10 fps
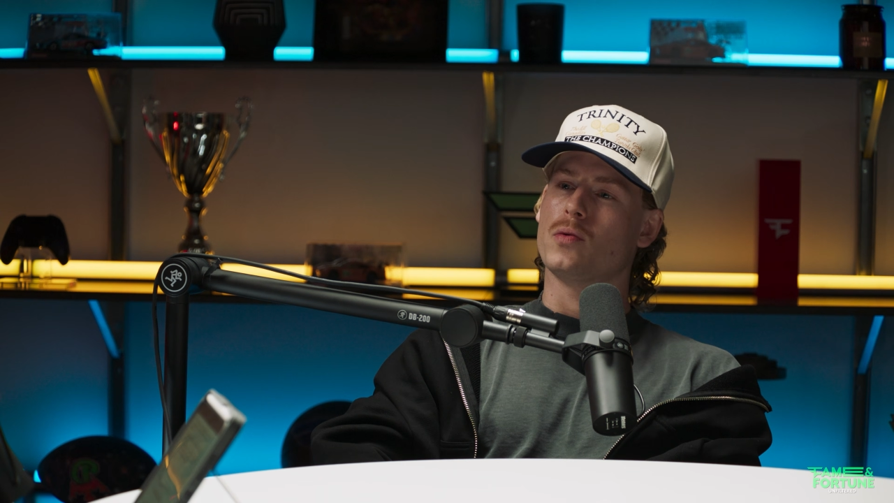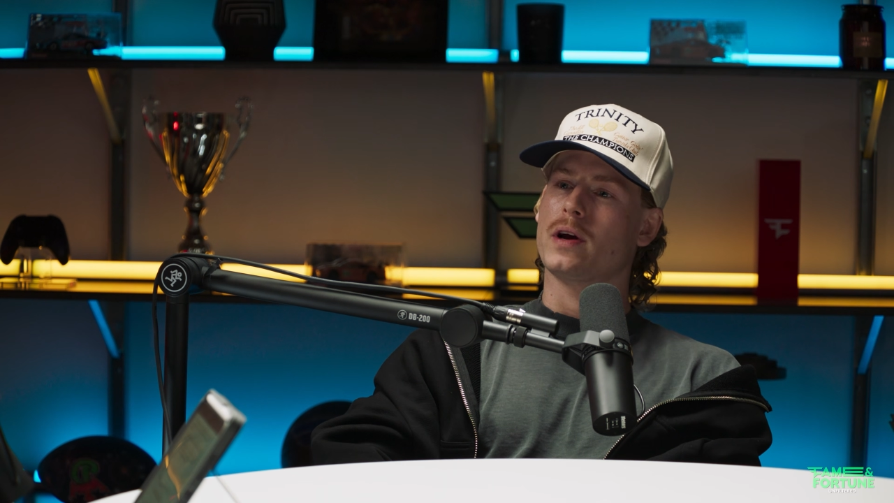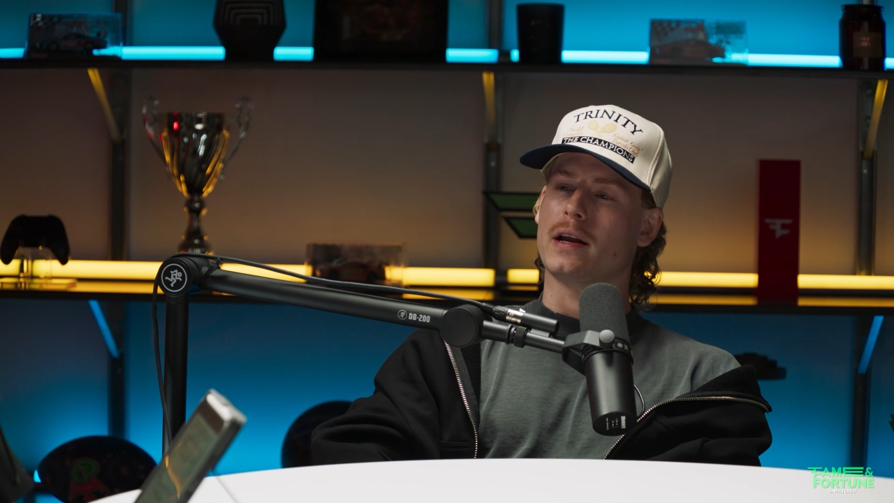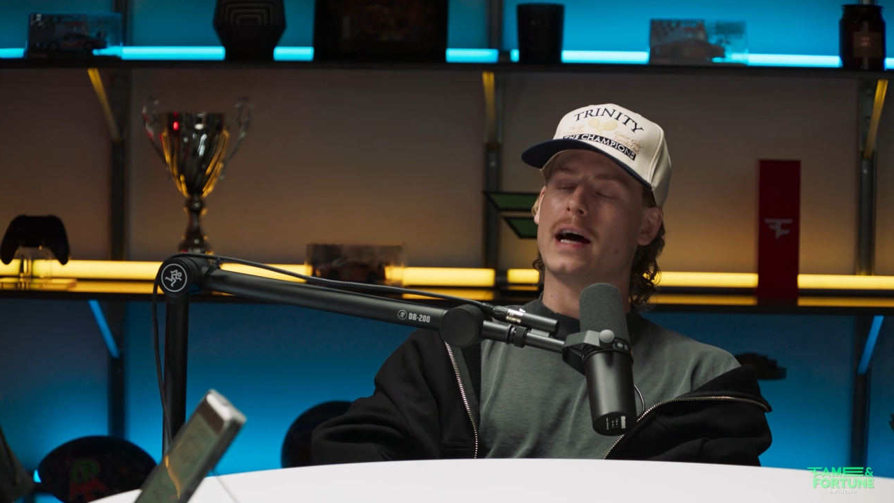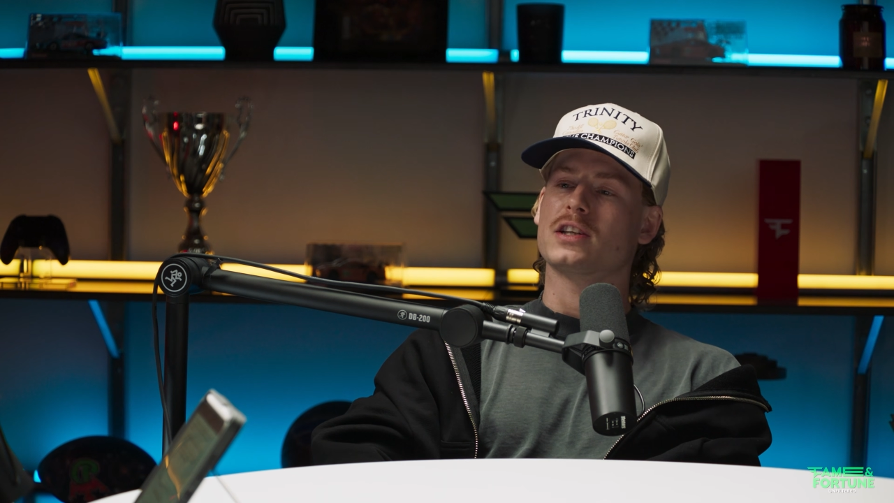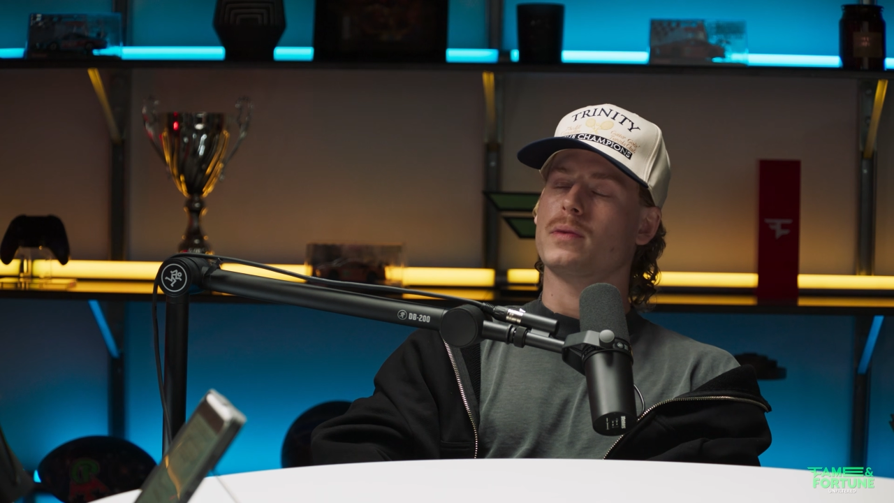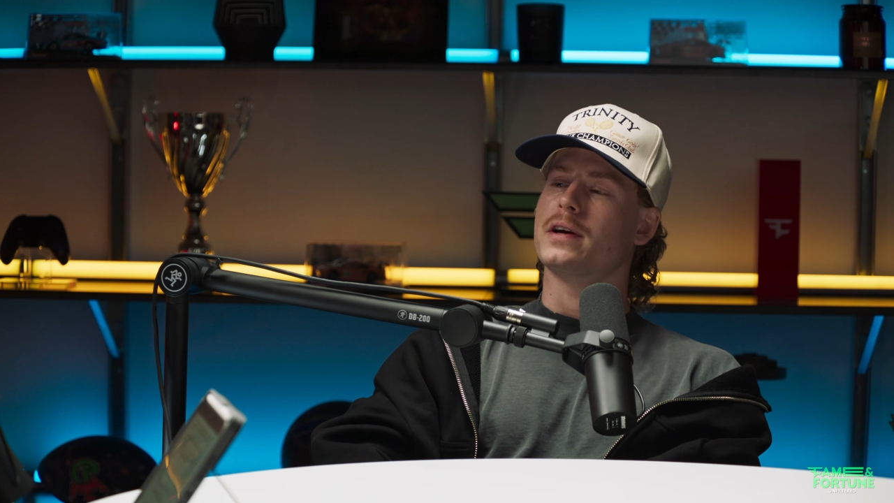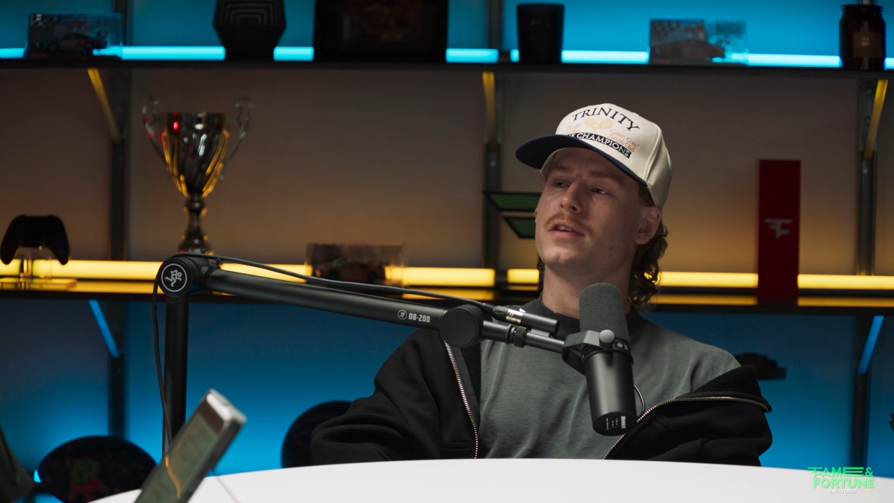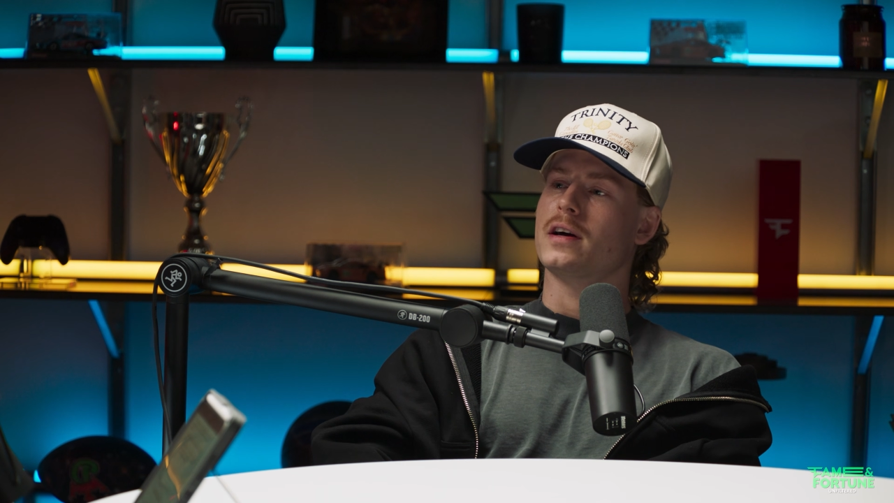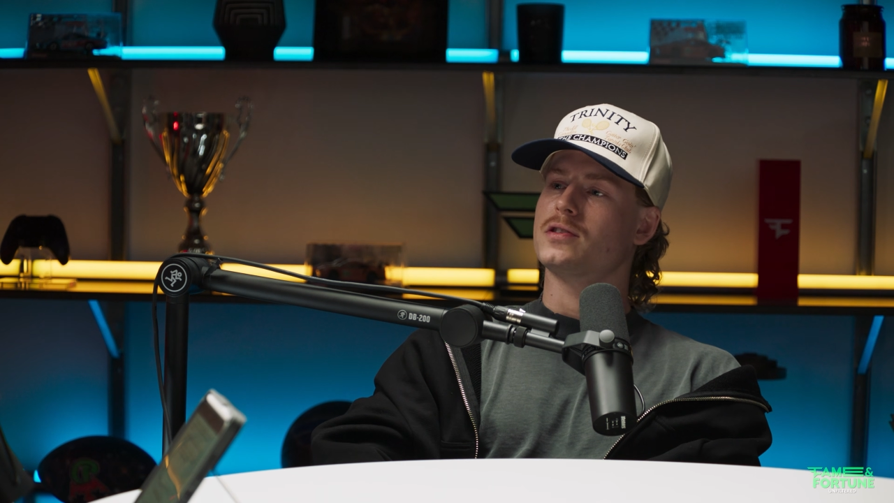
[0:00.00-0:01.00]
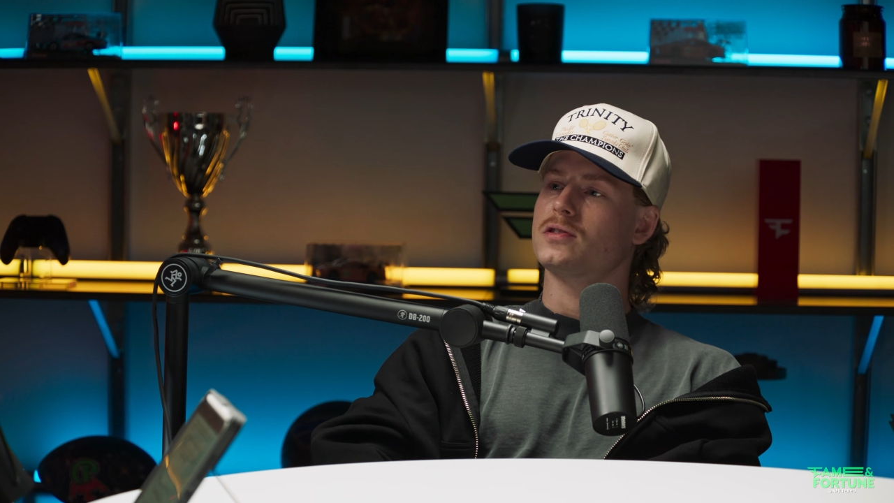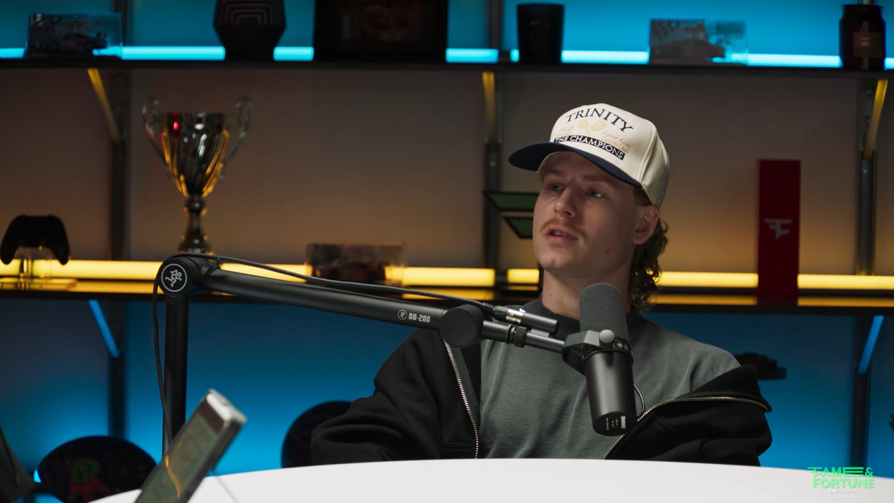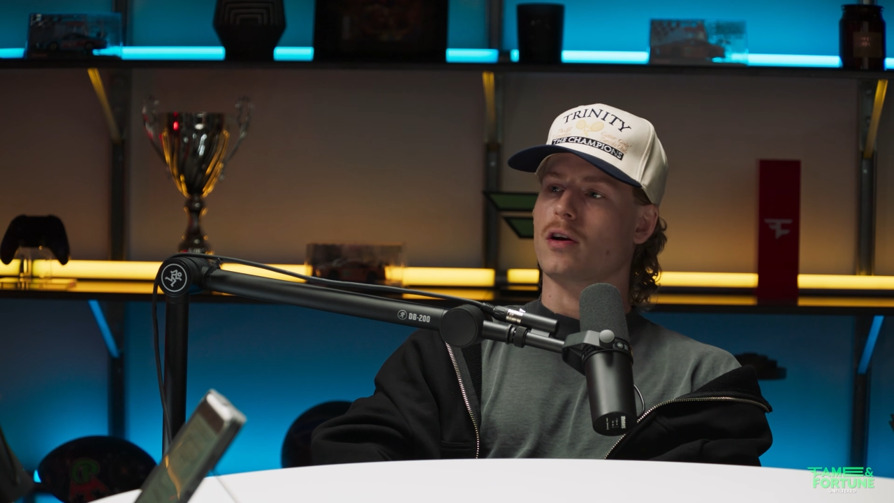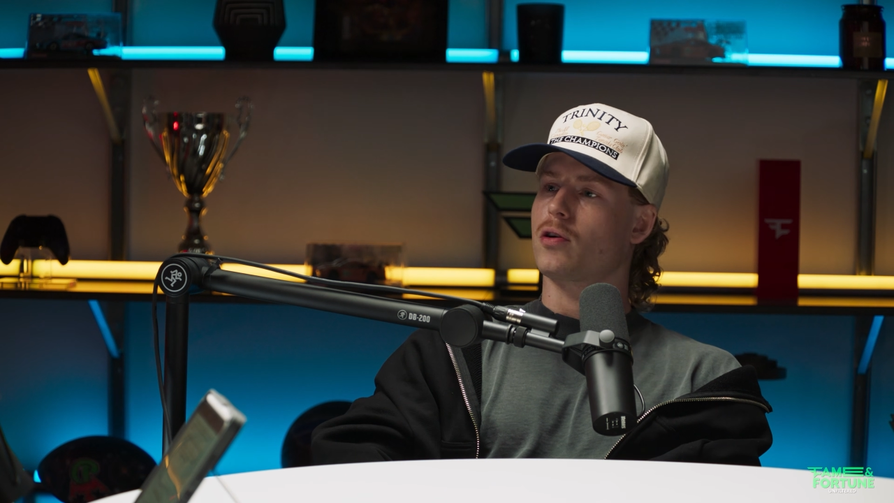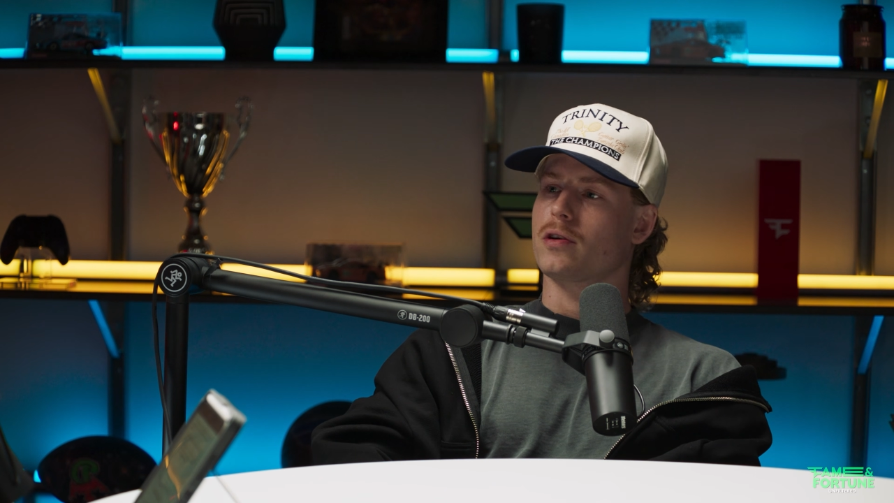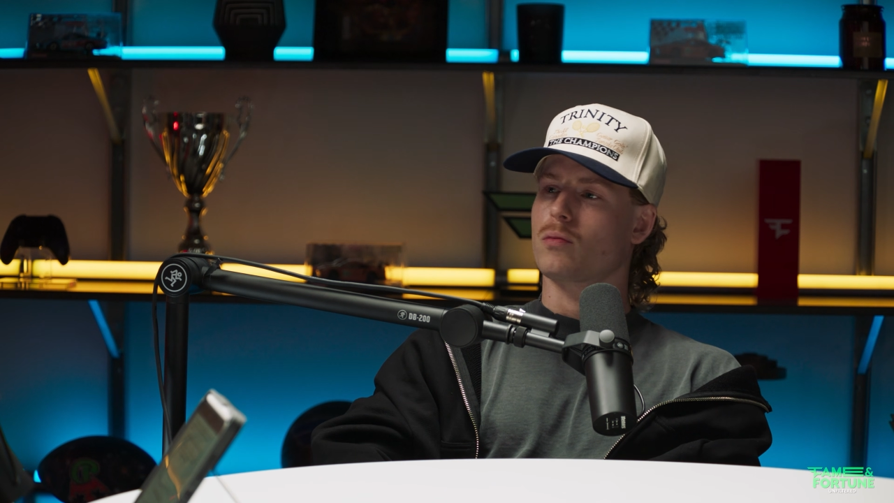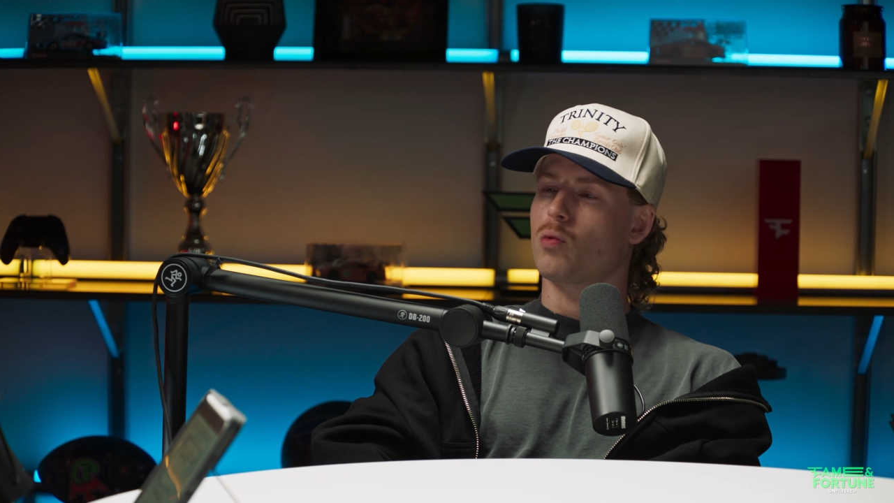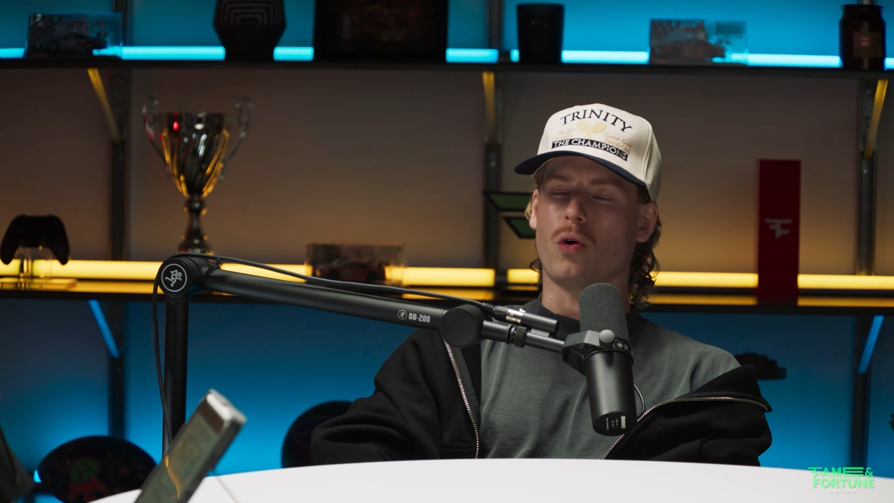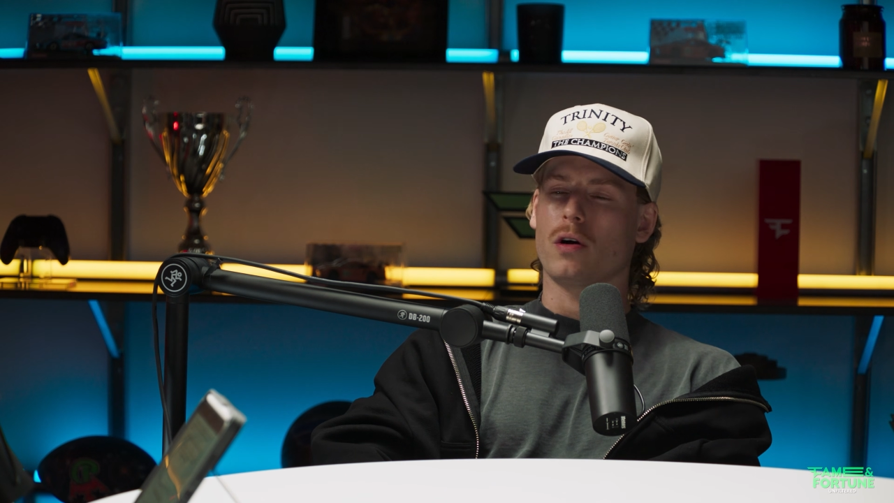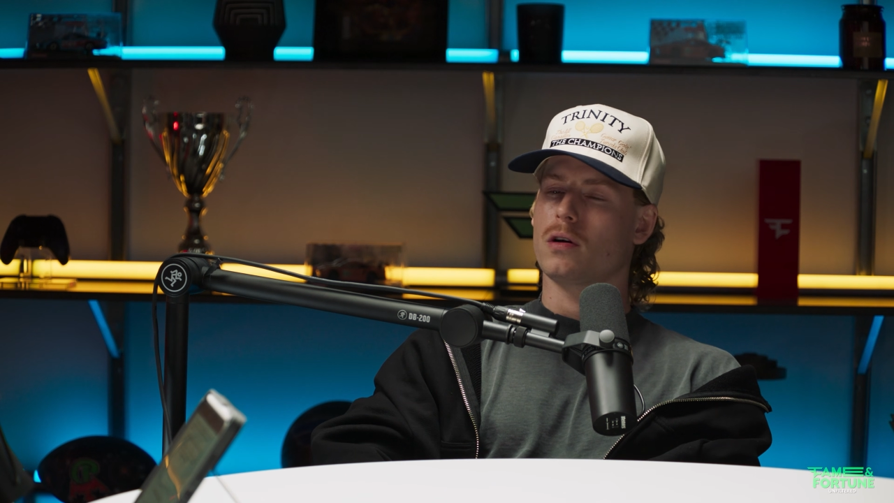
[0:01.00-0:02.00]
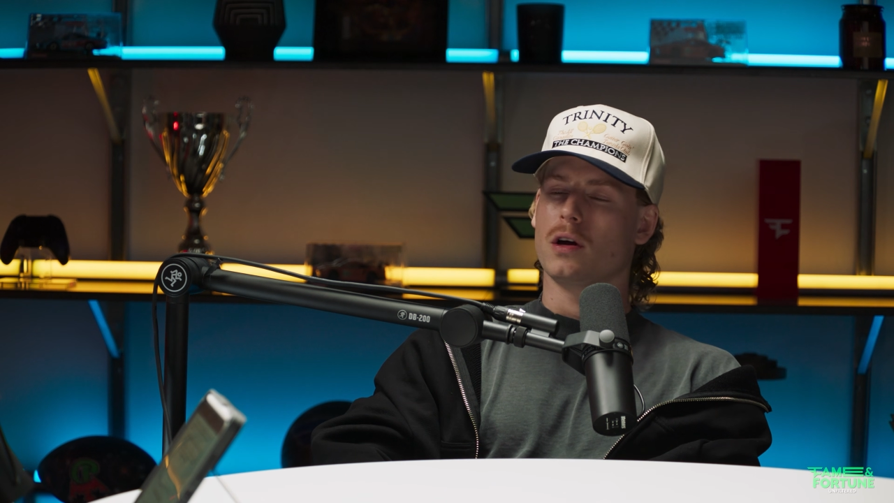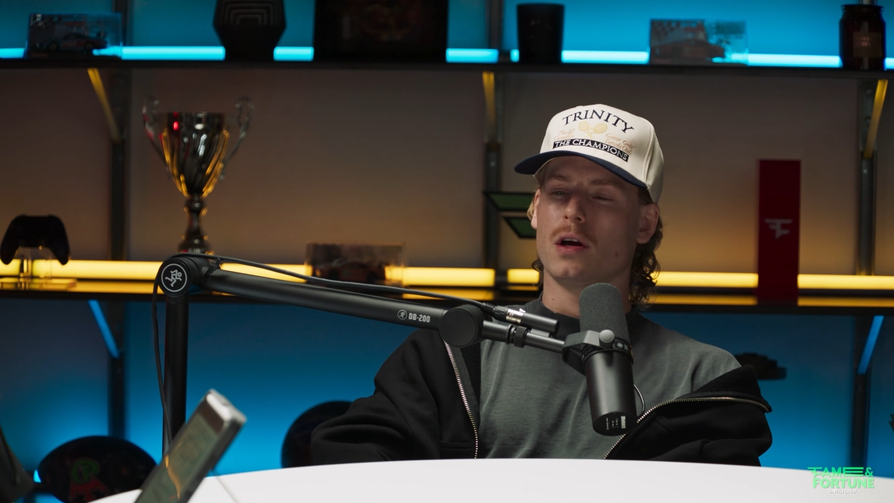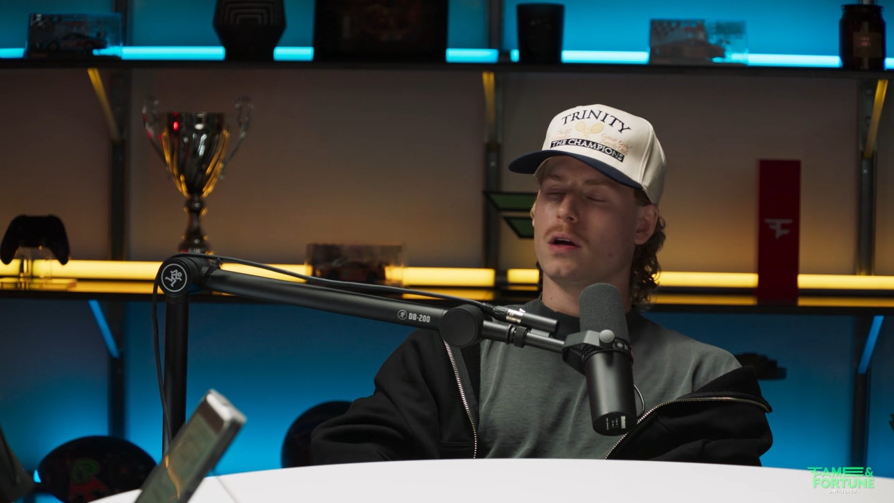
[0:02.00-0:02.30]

doing and that's my intentions? Like, are you what?